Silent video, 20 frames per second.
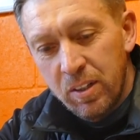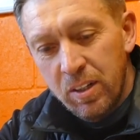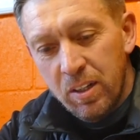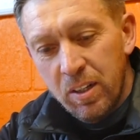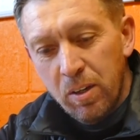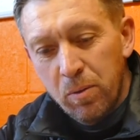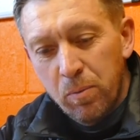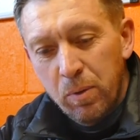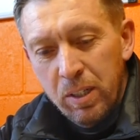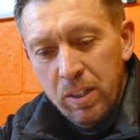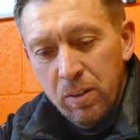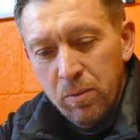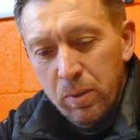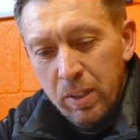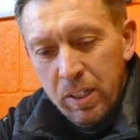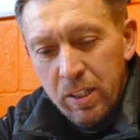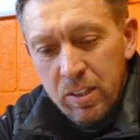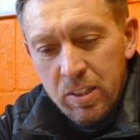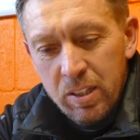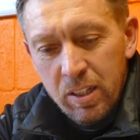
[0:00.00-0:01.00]
you know when the,
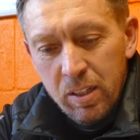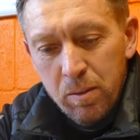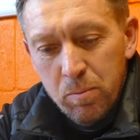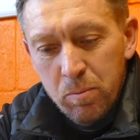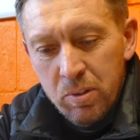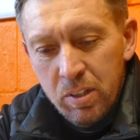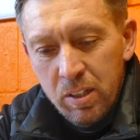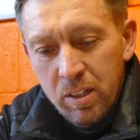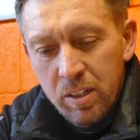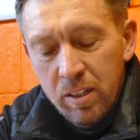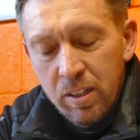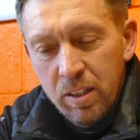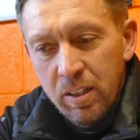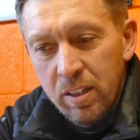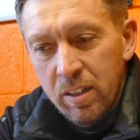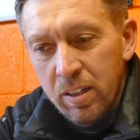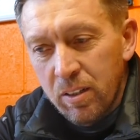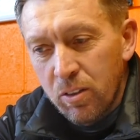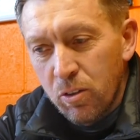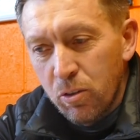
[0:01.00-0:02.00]
when the team's in a
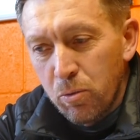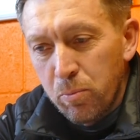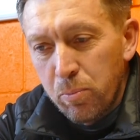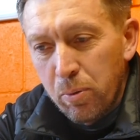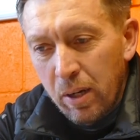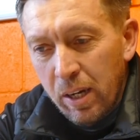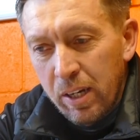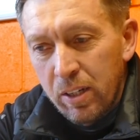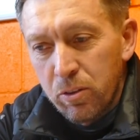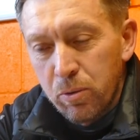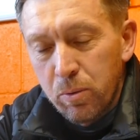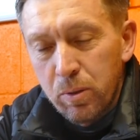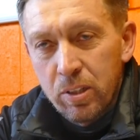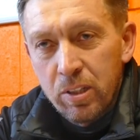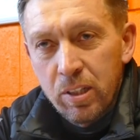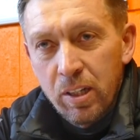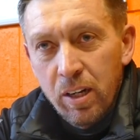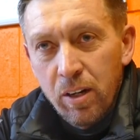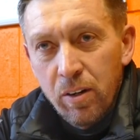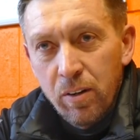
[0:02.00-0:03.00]
in a good place,
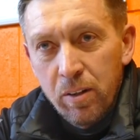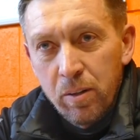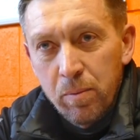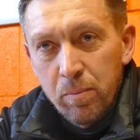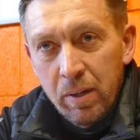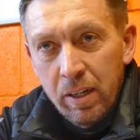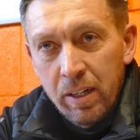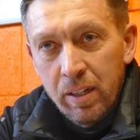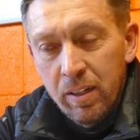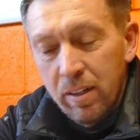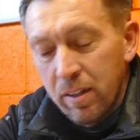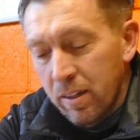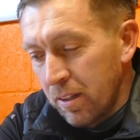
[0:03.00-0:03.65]
which they are at the minute,